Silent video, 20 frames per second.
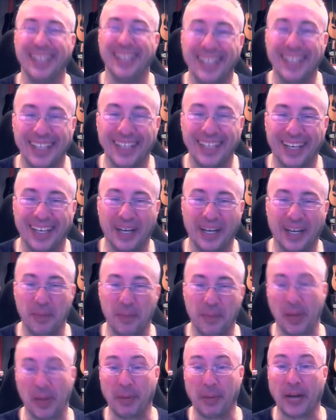
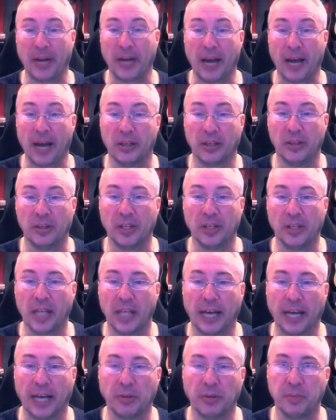how to learn the
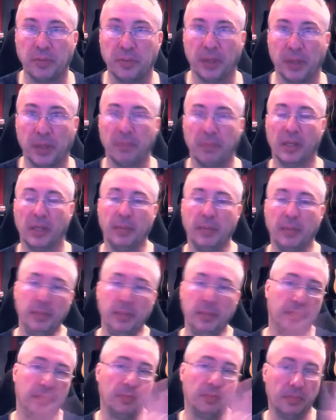language. But let me
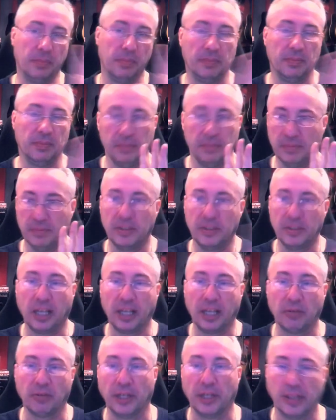
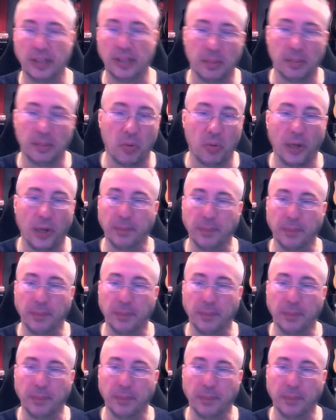get right to the point.